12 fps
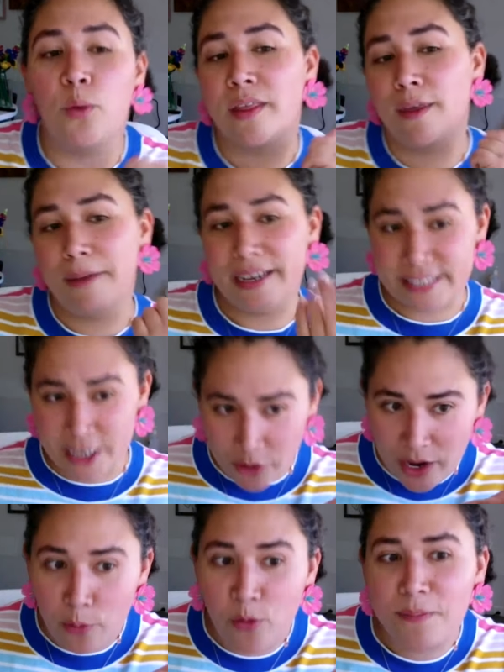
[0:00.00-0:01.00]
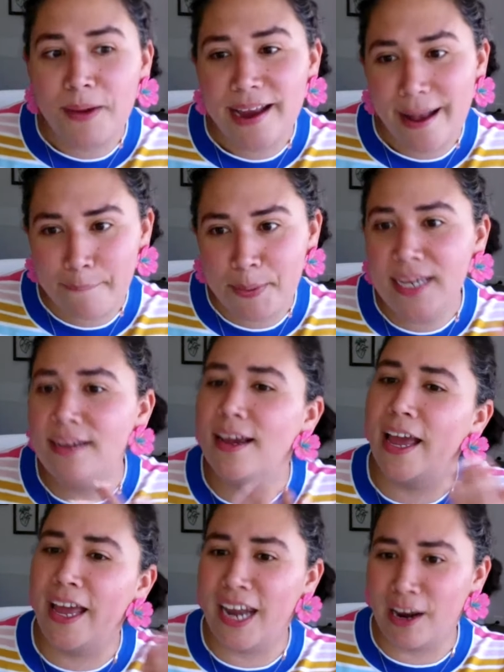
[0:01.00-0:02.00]
where the bacteria would be happy,
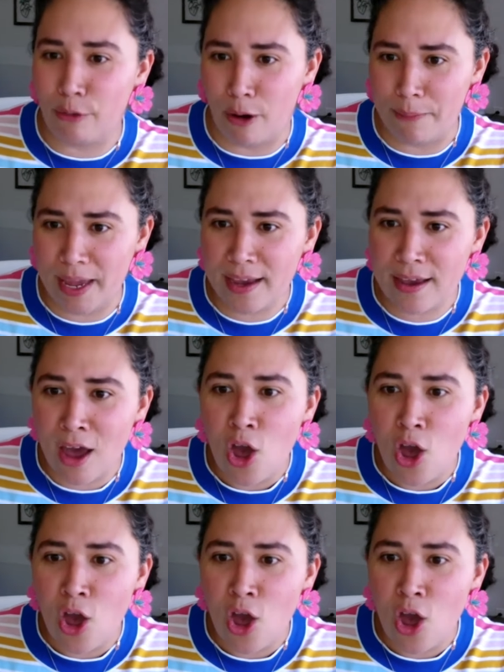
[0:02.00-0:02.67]
anaerobic?